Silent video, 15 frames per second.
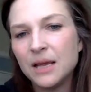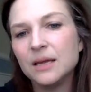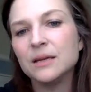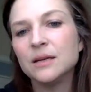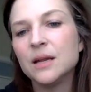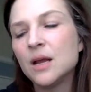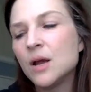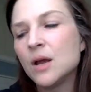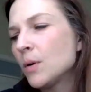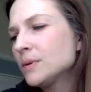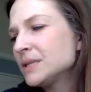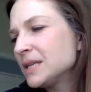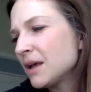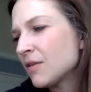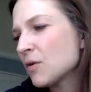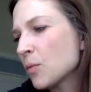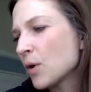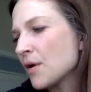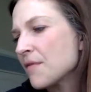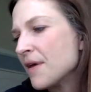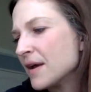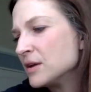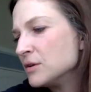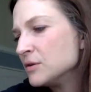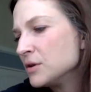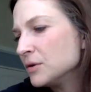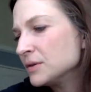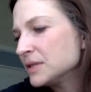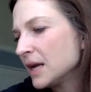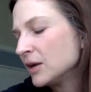And what was the other word that you
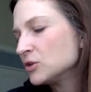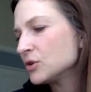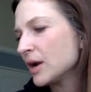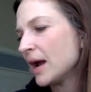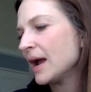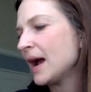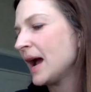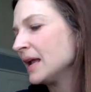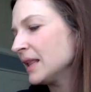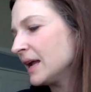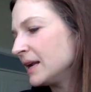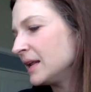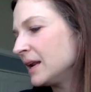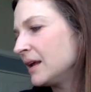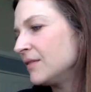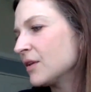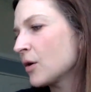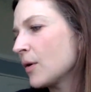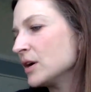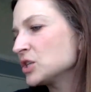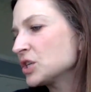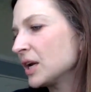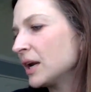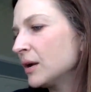used, Andrea? I highlighted it in the question.